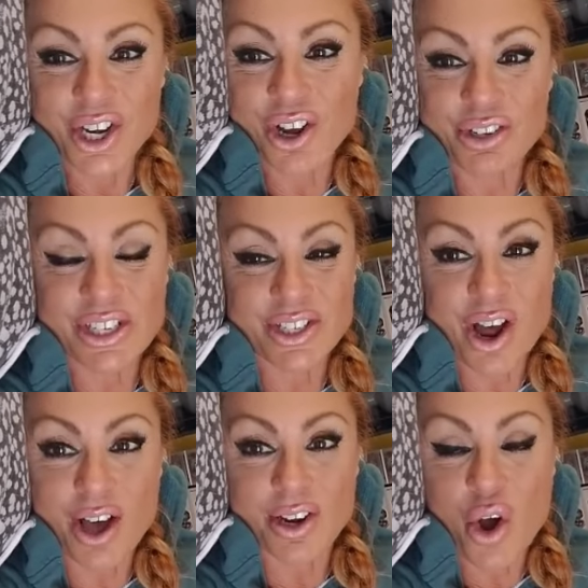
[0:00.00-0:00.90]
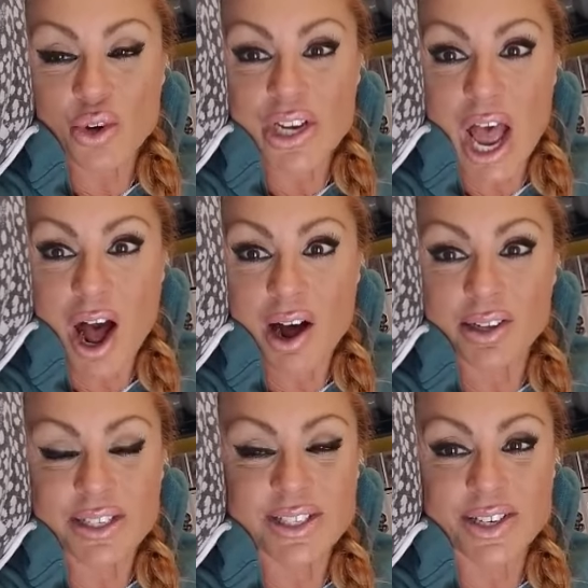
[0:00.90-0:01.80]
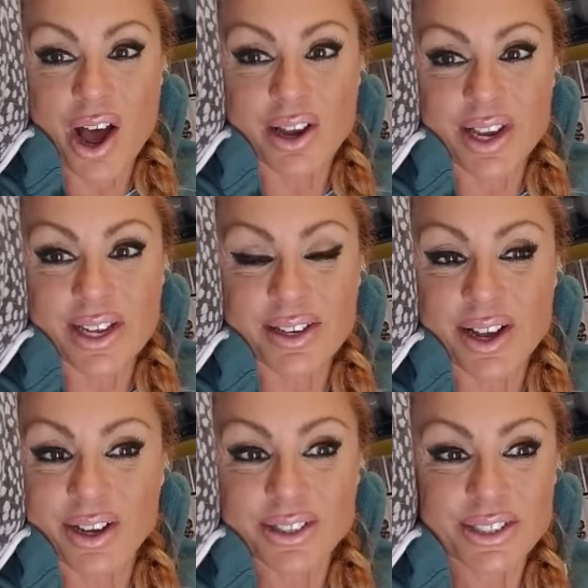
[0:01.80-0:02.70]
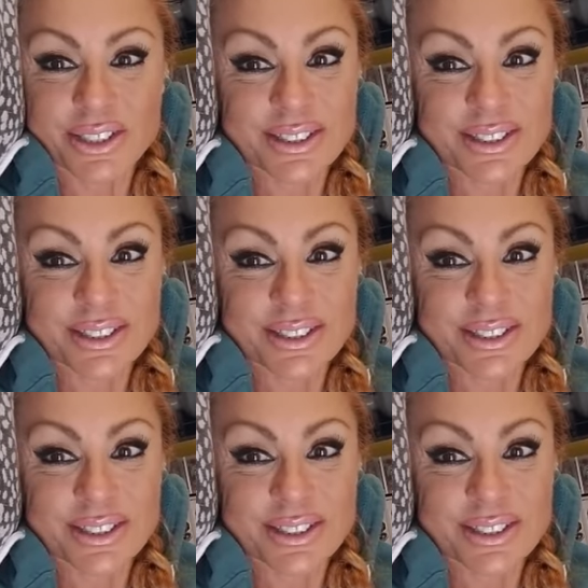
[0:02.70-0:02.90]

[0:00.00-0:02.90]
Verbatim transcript: know, it's not a hotel. It's not like a,